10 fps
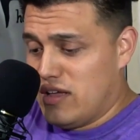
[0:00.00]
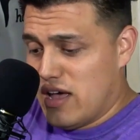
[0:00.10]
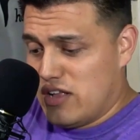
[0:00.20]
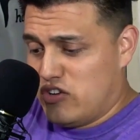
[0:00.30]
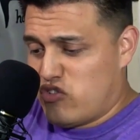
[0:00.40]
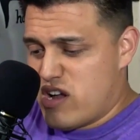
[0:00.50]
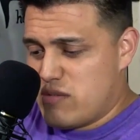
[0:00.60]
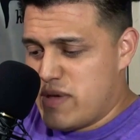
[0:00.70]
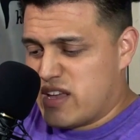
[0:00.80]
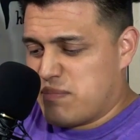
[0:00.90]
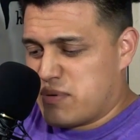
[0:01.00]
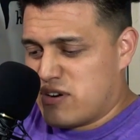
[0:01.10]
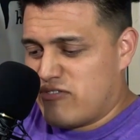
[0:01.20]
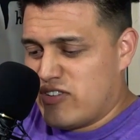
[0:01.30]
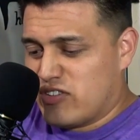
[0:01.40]
and you're trying to make it
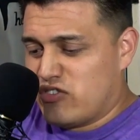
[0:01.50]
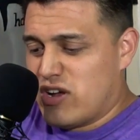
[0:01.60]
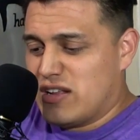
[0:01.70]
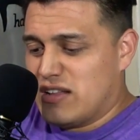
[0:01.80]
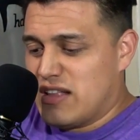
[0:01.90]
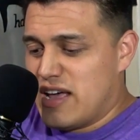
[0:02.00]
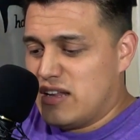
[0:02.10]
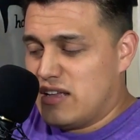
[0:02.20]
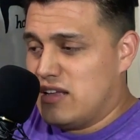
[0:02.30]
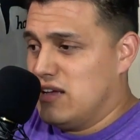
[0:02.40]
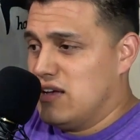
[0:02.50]
perfect. You're trying to align it.